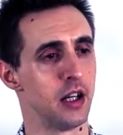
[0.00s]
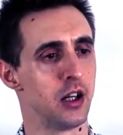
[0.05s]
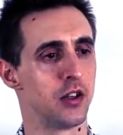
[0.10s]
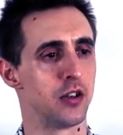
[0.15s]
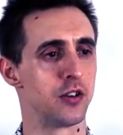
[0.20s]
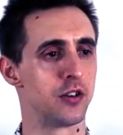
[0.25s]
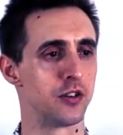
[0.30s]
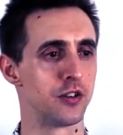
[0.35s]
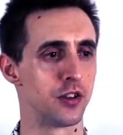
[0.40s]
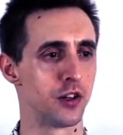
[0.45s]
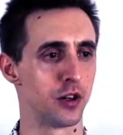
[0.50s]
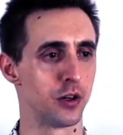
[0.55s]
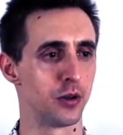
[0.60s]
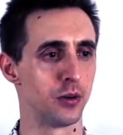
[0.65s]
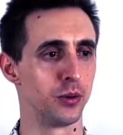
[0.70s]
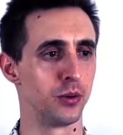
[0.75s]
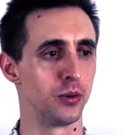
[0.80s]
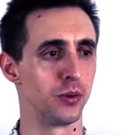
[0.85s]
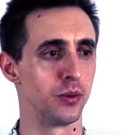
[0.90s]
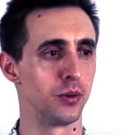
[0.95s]

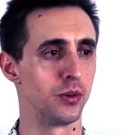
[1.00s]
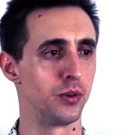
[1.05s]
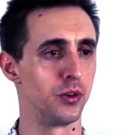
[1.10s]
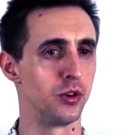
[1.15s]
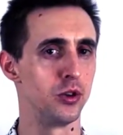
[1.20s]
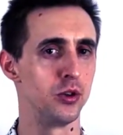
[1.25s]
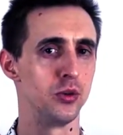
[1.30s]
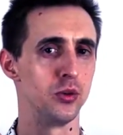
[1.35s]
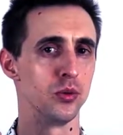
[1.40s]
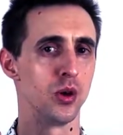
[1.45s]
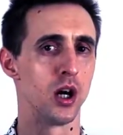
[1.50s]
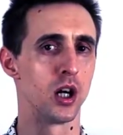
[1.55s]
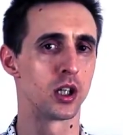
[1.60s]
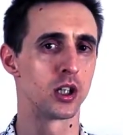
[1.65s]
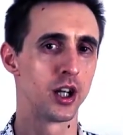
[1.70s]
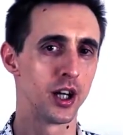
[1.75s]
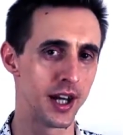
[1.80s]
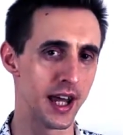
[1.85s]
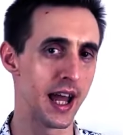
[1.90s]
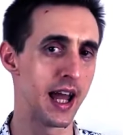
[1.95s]
So you are
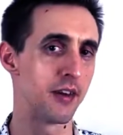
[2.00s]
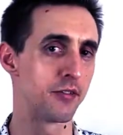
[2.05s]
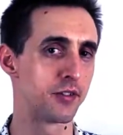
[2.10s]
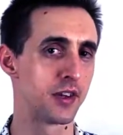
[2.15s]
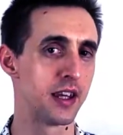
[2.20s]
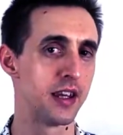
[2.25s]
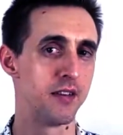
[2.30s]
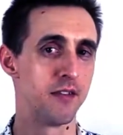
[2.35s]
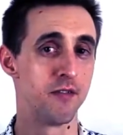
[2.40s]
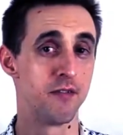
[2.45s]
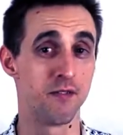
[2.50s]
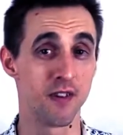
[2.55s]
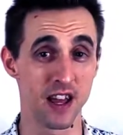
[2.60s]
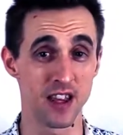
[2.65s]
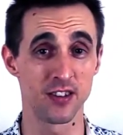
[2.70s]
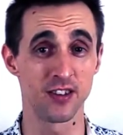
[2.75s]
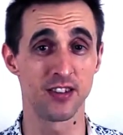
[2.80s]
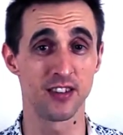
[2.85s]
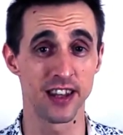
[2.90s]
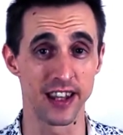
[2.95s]
going to have to
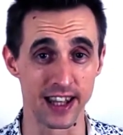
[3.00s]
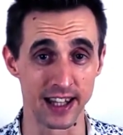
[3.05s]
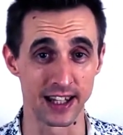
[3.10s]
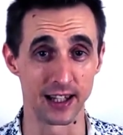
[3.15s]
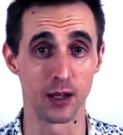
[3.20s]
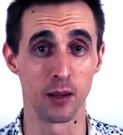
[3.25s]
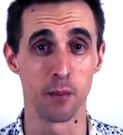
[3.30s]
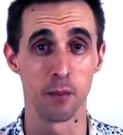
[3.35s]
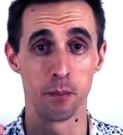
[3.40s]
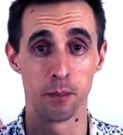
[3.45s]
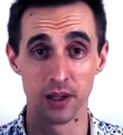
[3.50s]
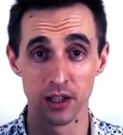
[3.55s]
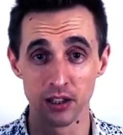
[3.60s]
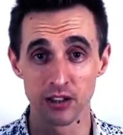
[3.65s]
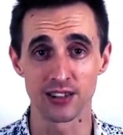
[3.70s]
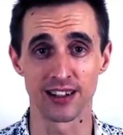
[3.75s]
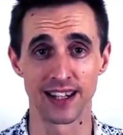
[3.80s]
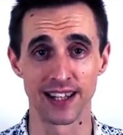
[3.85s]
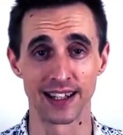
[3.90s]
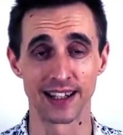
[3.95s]
invest in
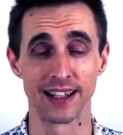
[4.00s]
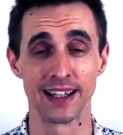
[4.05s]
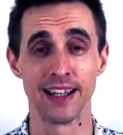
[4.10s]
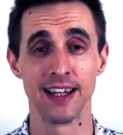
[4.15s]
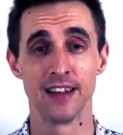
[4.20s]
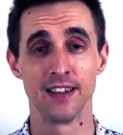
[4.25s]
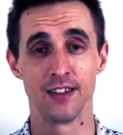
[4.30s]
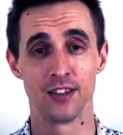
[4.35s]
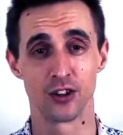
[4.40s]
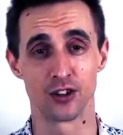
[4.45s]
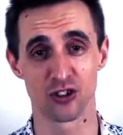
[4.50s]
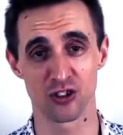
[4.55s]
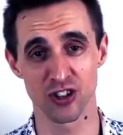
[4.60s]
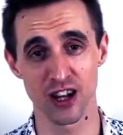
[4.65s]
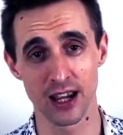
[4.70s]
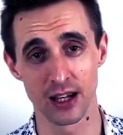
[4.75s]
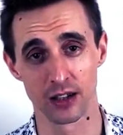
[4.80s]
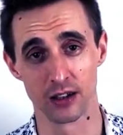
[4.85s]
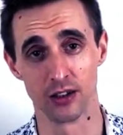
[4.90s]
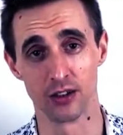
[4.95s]
building the
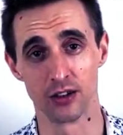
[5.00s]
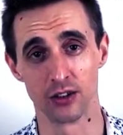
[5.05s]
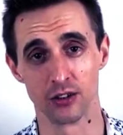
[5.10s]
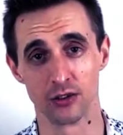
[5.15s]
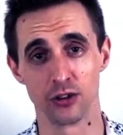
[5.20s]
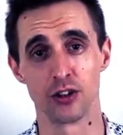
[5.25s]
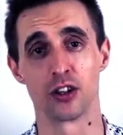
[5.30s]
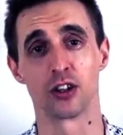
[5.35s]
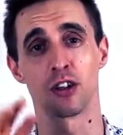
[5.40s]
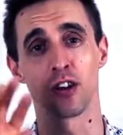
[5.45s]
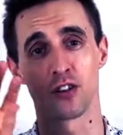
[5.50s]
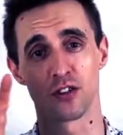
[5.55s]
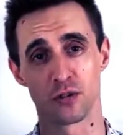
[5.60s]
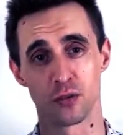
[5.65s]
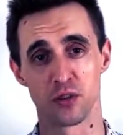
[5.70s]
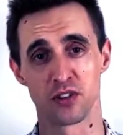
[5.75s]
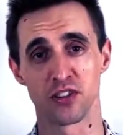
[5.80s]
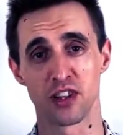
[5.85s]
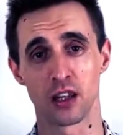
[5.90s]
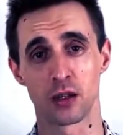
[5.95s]
channel to the
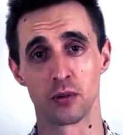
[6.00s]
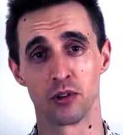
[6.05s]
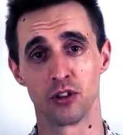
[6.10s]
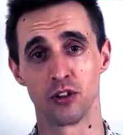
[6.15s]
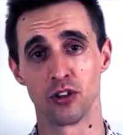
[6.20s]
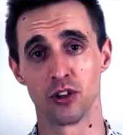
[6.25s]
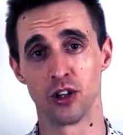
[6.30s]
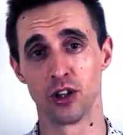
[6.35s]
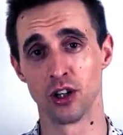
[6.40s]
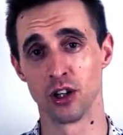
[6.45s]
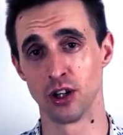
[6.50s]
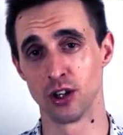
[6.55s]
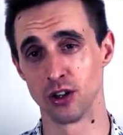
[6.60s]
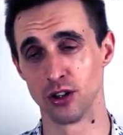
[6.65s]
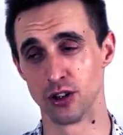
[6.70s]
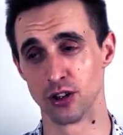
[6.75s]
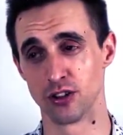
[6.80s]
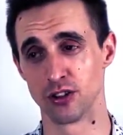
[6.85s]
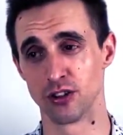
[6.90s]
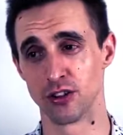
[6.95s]
customer segment
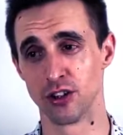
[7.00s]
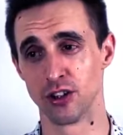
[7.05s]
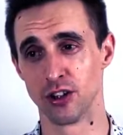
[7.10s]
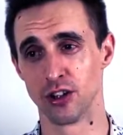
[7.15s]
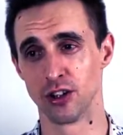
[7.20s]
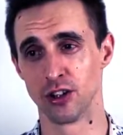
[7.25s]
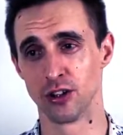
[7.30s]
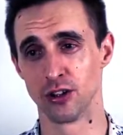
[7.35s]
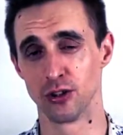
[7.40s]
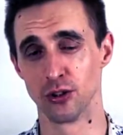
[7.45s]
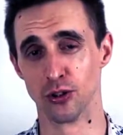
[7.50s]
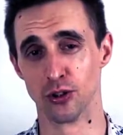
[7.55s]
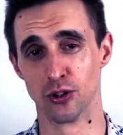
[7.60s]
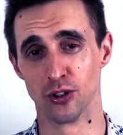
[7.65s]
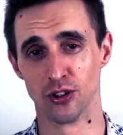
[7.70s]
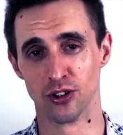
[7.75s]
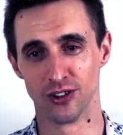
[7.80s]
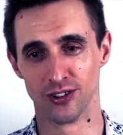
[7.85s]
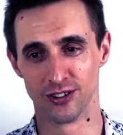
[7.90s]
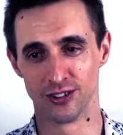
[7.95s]
that
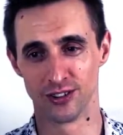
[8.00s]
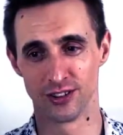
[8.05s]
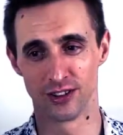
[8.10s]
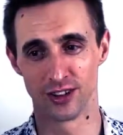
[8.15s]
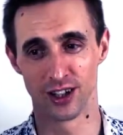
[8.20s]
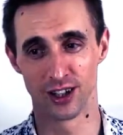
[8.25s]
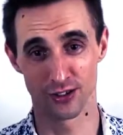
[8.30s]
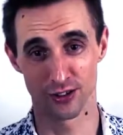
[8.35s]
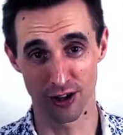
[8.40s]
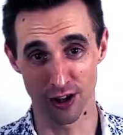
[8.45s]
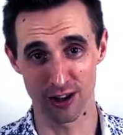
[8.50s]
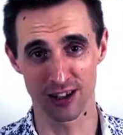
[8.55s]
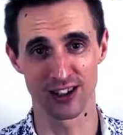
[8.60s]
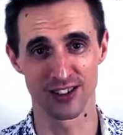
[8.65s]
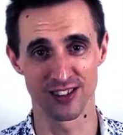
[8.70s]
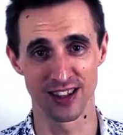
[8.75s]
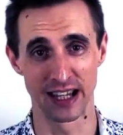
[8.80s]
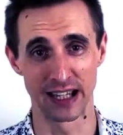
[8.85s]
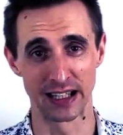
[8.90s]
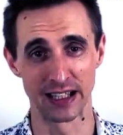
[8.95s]
you're
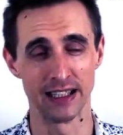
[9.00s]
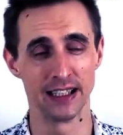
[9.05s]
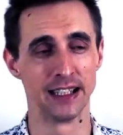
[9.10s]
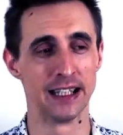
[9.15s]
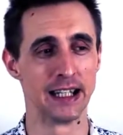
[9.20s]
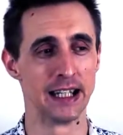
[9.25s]
targeting.